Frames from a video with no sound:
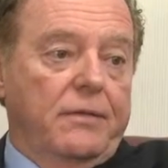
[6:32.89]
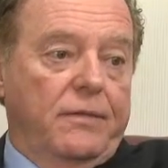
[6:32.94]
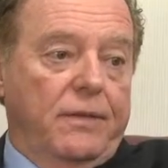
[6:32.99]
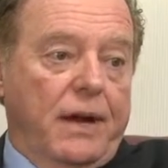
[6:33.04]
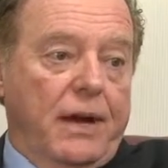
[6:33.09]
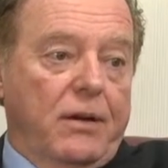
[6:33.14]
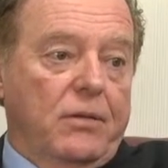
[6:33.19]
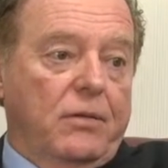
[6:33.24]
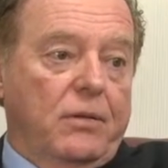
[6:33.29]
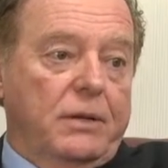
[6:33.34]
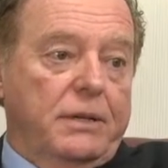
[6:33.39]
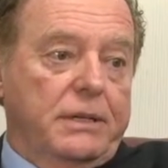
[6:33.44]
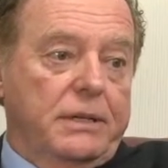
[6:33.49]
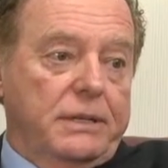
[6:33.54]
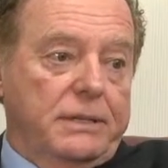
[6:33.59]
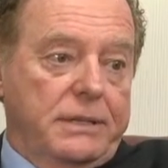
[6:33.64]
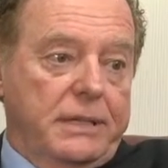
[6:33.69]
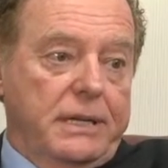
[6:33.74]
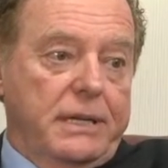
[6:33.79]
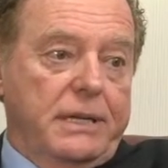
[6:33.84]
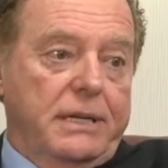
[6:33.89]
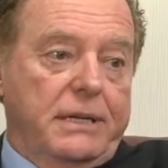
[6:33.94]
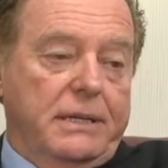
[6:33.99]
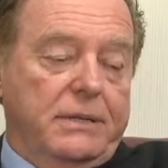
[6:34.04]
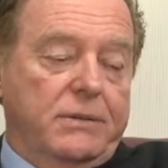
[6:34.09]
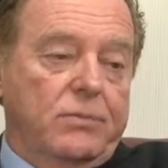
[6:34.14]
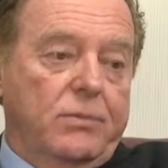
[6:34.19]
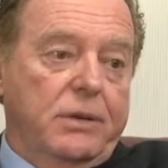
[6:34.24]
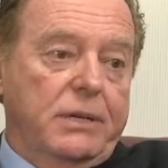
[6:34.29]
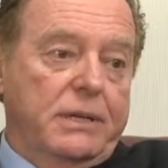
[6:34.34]
viral
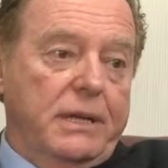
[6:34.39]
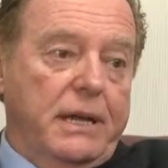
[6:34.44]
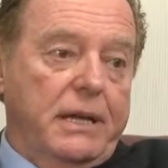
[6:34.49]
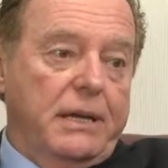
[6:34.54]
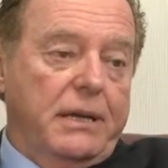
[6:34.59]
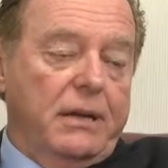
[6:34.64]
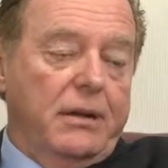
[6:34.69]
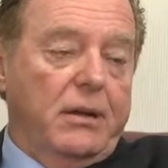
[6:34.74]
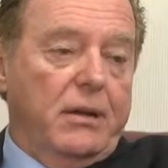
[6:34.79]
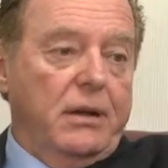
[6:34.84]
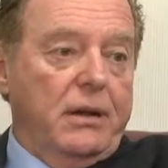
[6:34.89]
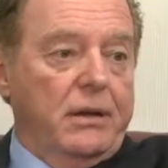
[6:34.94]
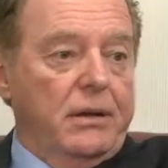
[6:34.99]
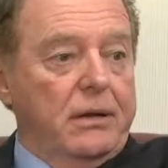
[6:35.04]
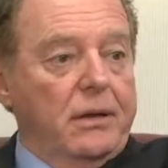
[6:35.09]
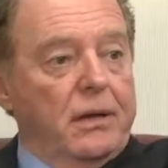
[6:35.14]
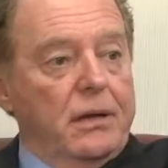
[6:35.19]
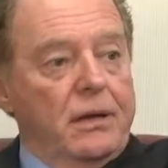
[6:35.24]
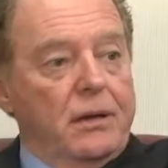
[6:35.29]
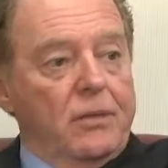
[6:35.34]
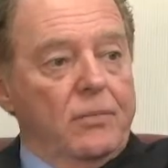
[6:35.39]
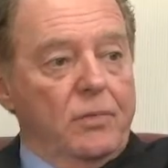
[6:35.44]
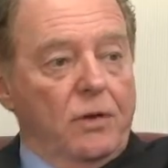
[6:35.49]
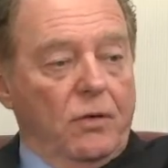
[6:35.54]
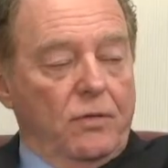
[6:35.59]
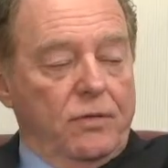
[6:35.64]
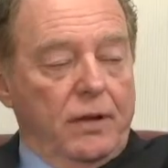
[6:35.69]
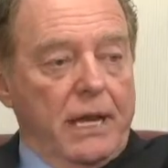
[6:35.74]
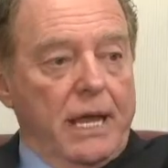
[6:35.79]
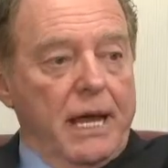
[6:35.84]
disease when taken on a
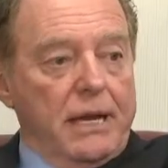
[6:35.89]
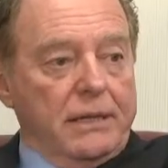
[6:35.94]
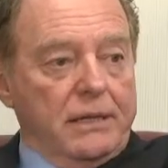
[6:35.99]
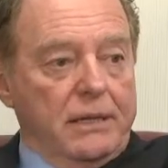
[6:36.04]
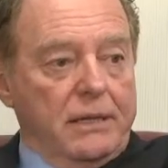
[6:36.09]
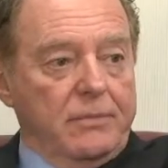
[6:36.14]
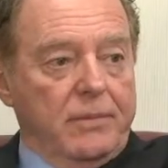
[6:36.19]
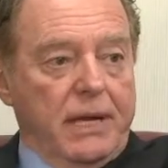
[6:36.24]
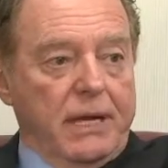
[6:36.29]
prophylactic